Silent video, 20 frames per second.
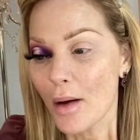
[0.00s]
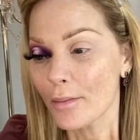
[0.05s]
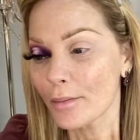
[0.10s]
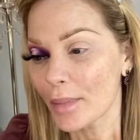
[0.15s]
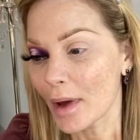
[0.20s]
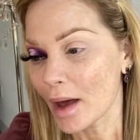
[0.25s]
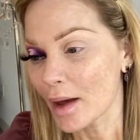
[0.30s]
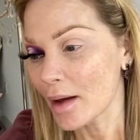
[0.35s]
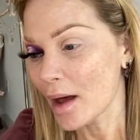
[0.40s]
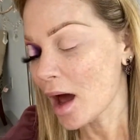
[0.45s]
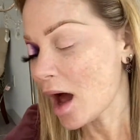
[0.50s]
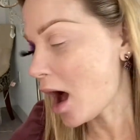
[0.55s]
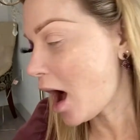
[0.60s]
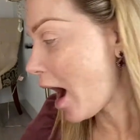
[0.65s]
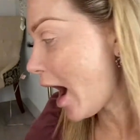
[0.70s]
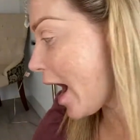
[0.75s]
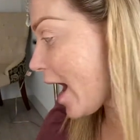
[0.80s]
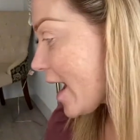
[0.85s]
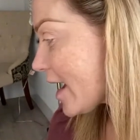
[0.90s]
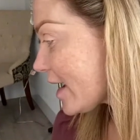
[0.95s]
But
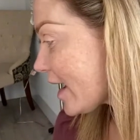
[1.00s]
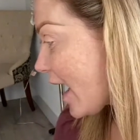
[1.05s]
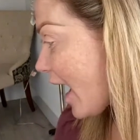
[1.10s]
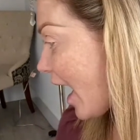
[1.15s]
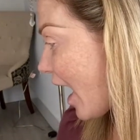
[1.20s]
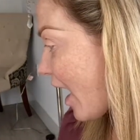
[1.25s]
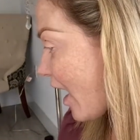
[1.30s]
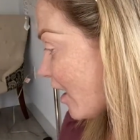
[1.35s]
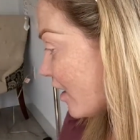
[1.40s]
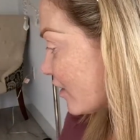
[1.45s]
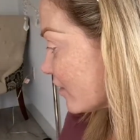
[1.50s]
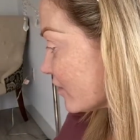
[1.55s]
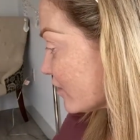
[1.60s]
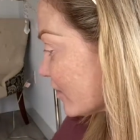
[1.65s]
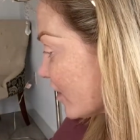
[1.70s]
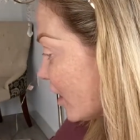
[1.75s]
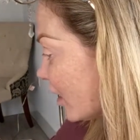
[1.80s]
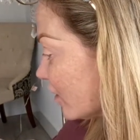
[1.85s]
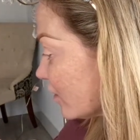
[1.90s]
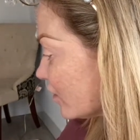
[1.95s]
I have
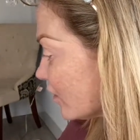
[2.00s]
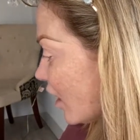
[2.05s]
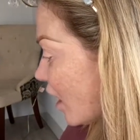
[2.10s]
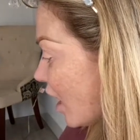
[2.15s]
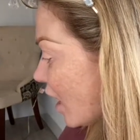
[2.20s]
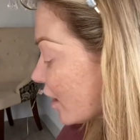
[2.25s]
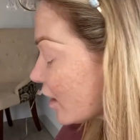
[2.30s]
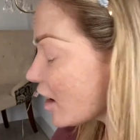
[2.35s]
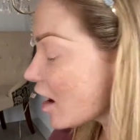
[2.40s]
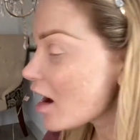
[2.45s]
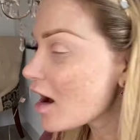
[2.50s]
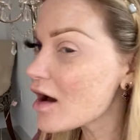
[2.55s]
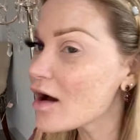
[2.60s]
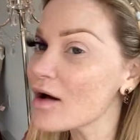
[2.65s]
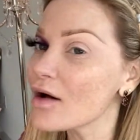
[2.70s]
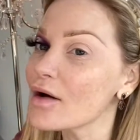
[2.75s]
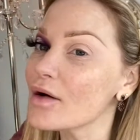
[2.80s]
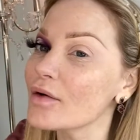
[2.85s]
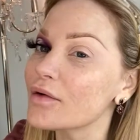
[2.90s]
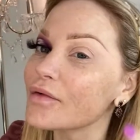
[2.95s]
a lot
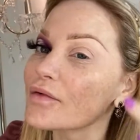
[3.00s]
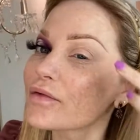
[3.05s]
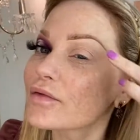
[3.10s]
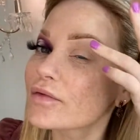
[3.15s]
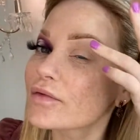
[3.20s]
of